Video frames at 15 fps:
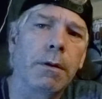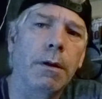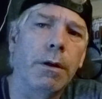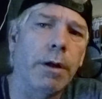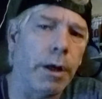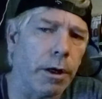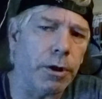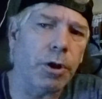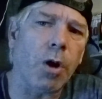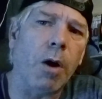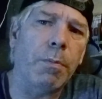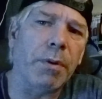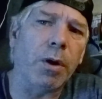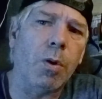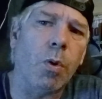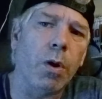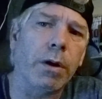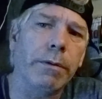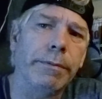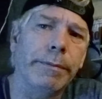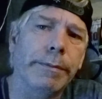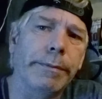You need to show up in
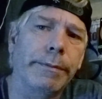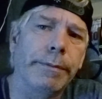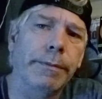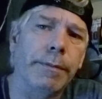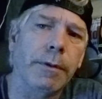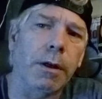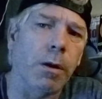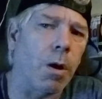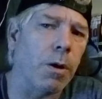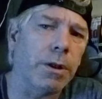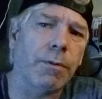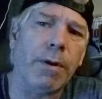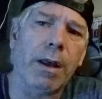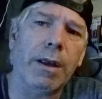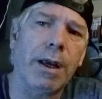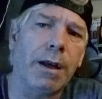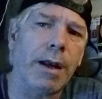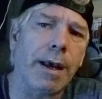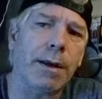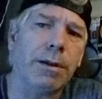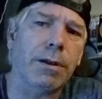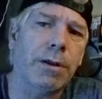court. Laws of Eliot
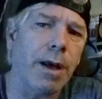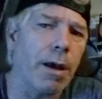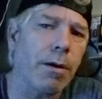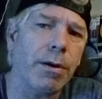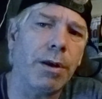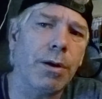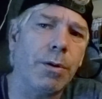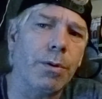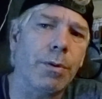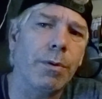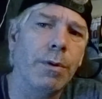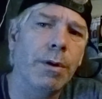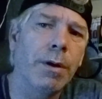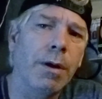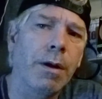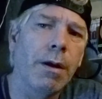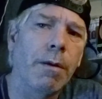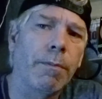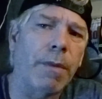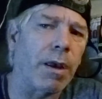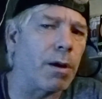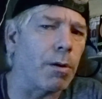Ness tell you
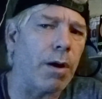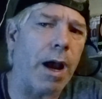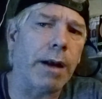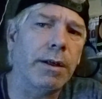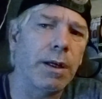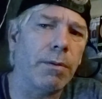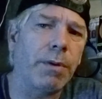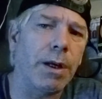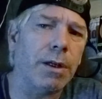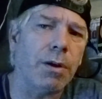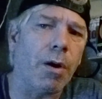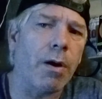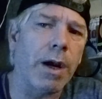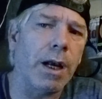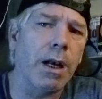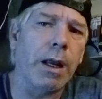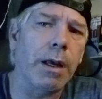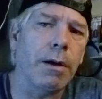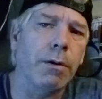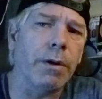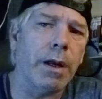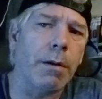that your activities are
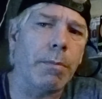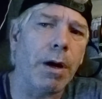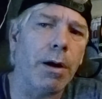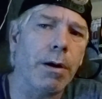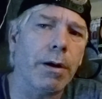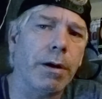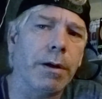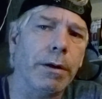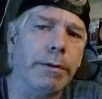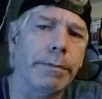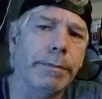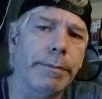illegal in America.